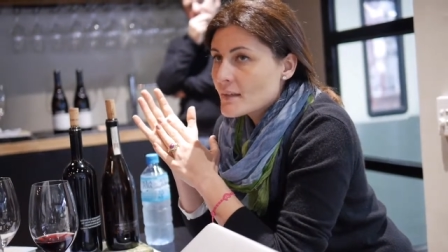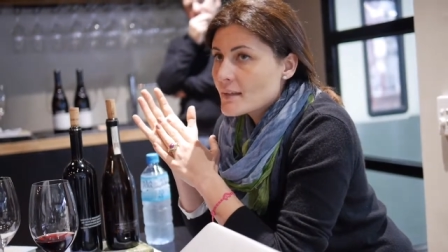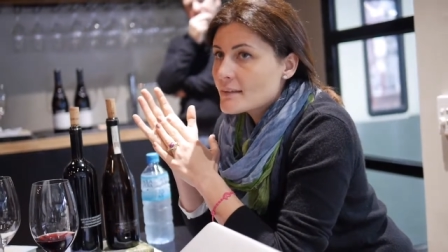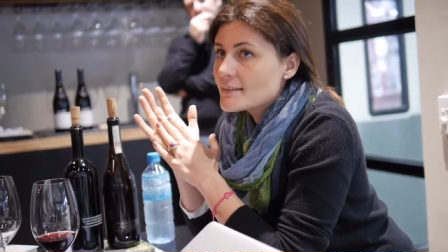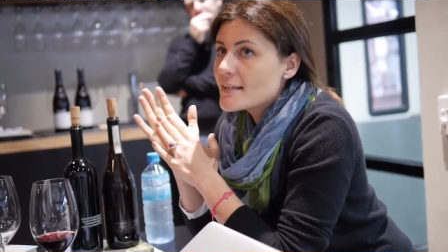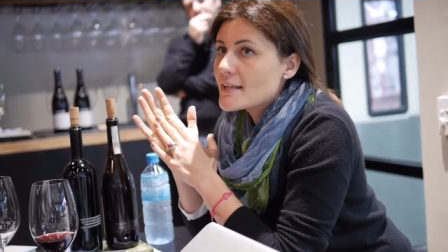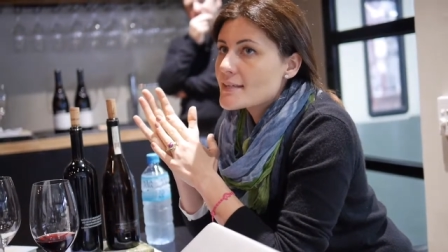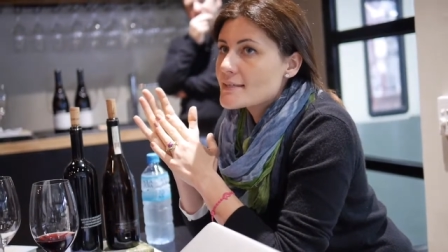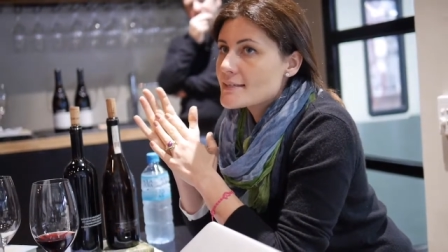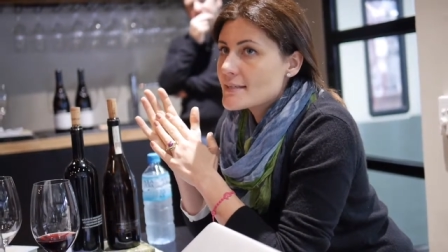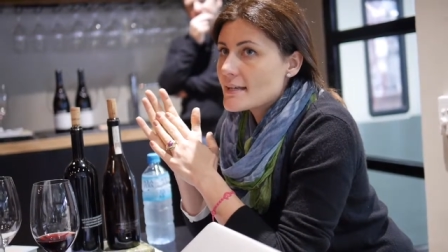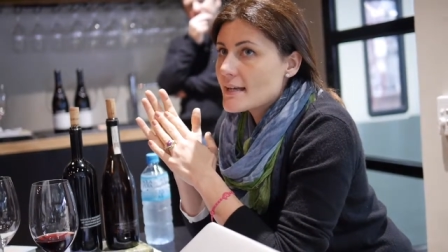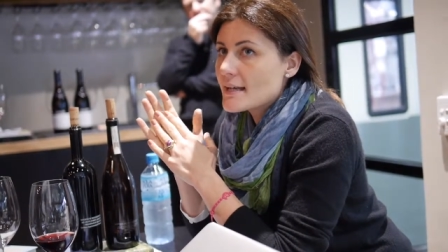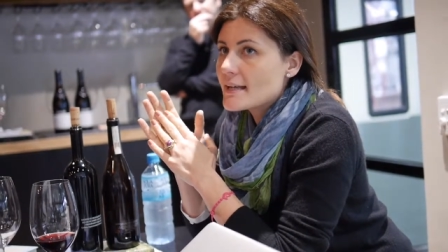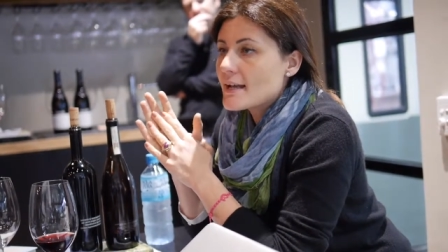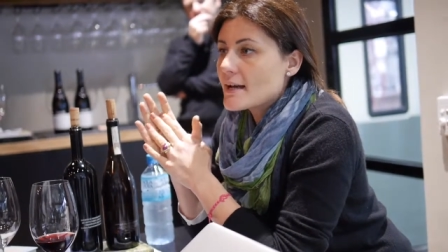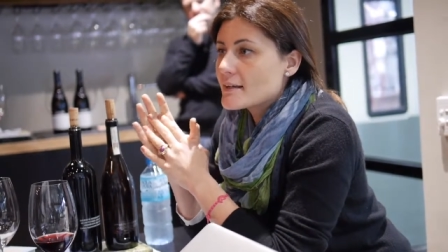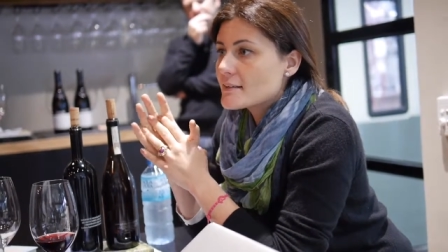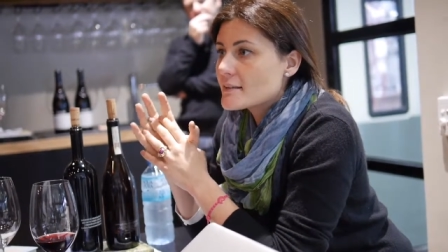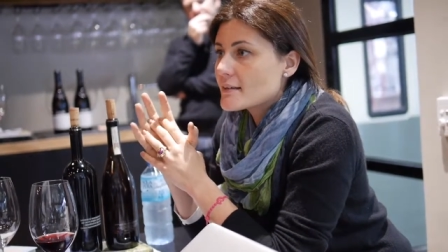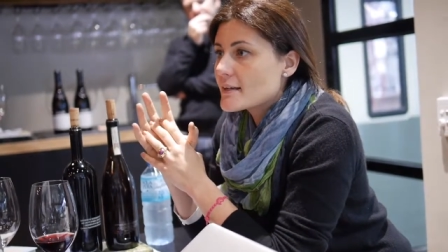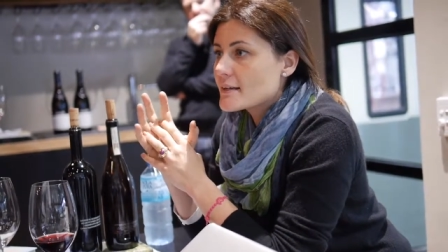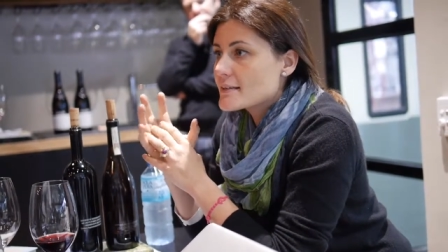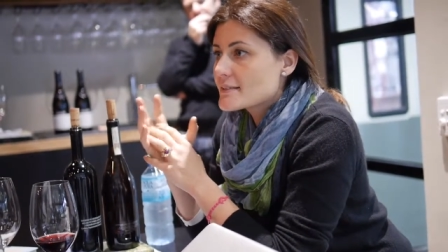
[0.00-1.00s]
that's
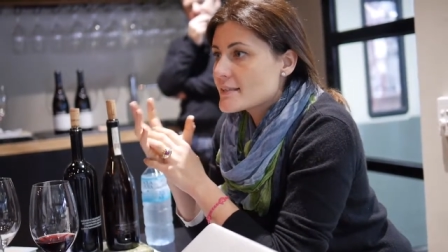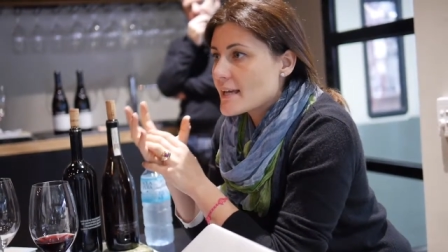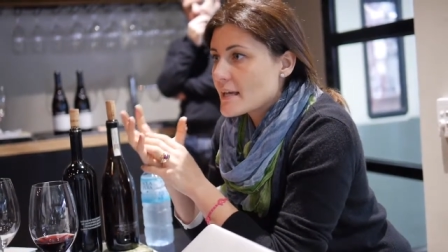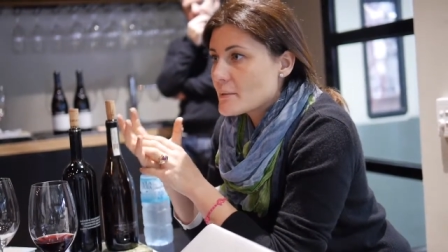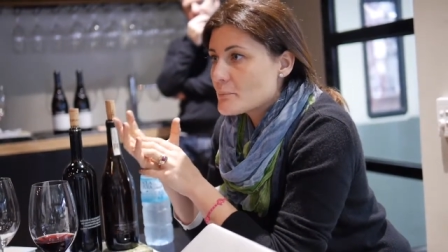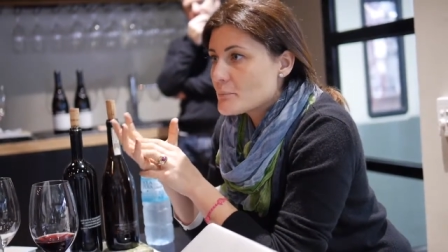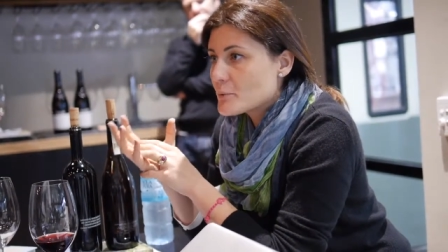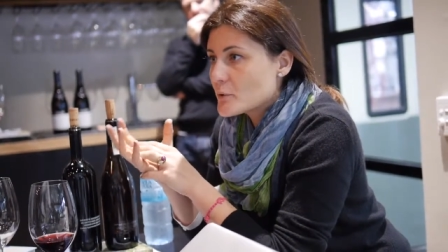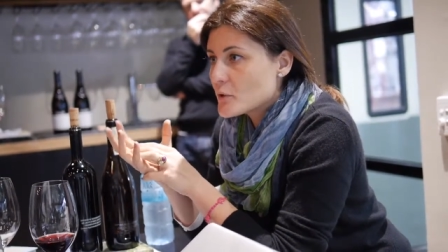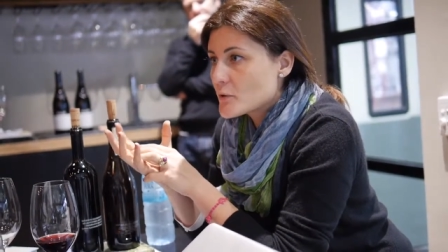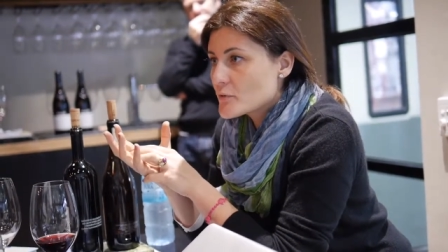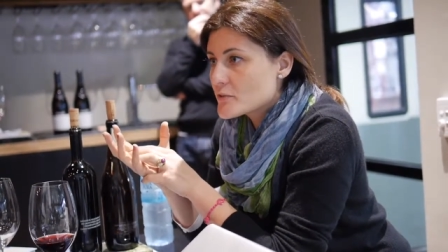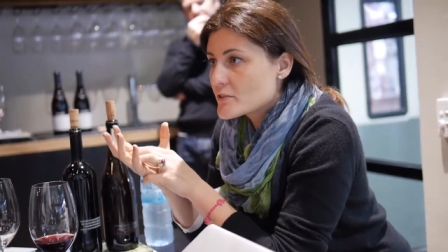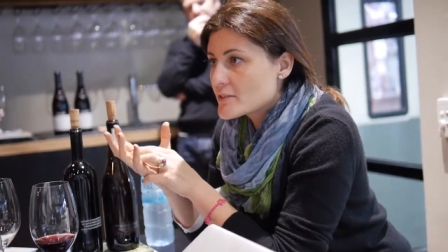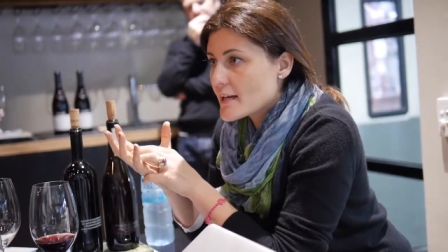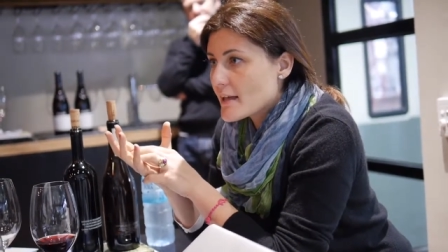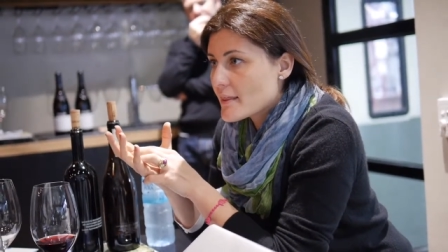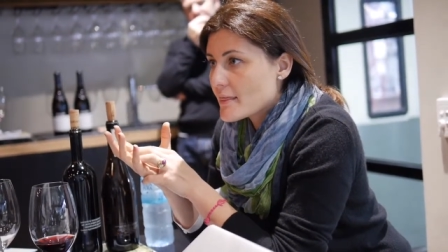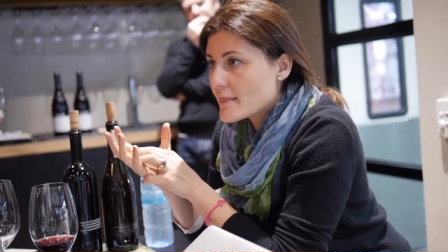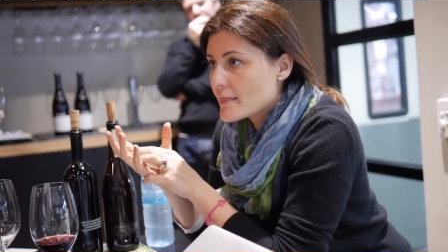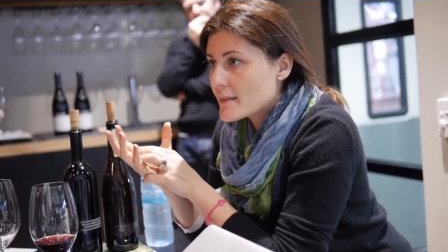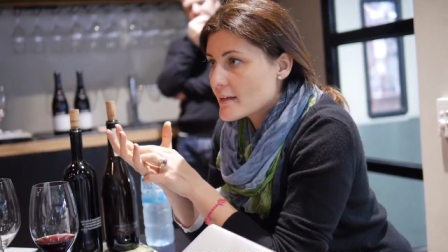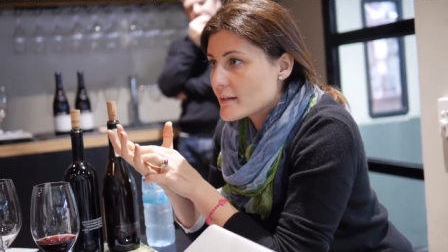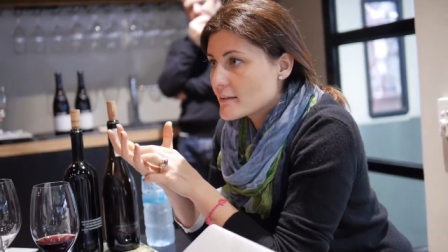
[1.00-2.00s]
another example of
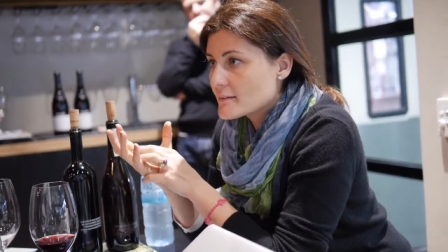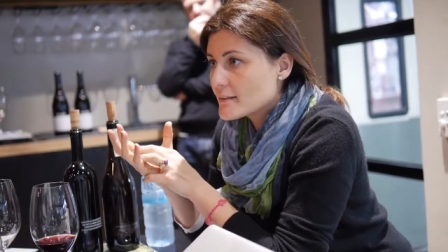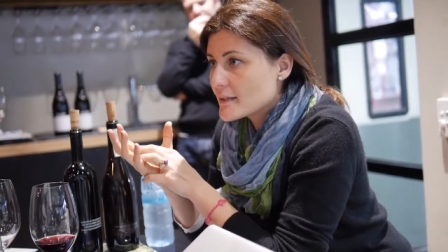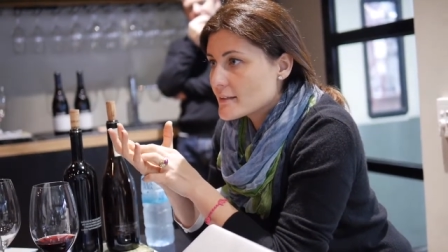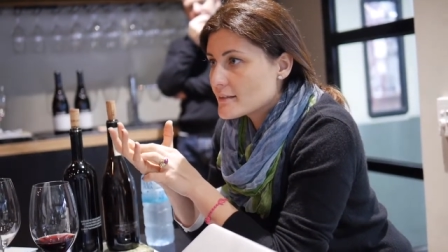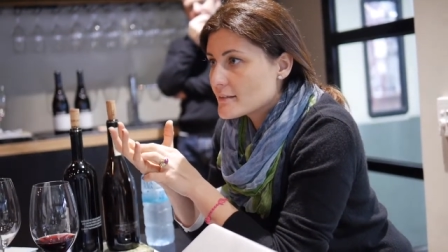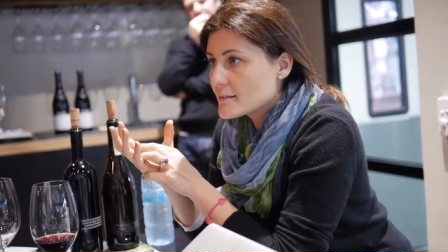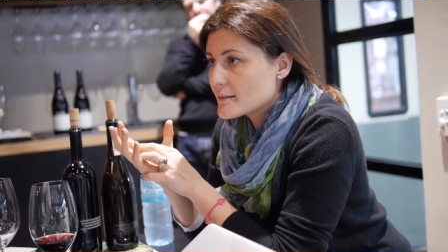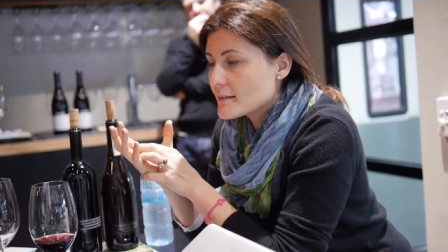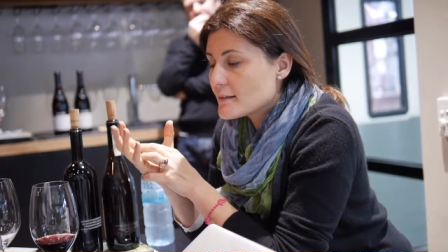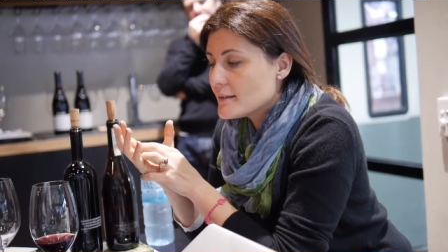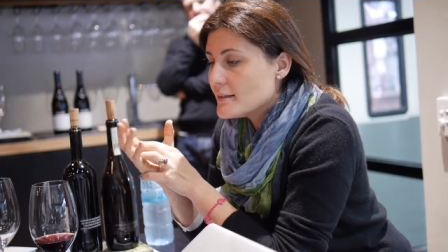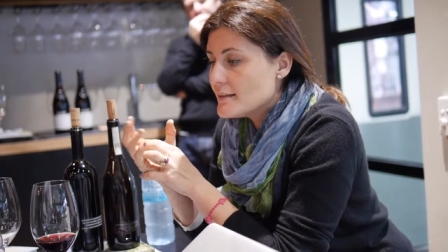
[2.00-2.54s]
something that uh,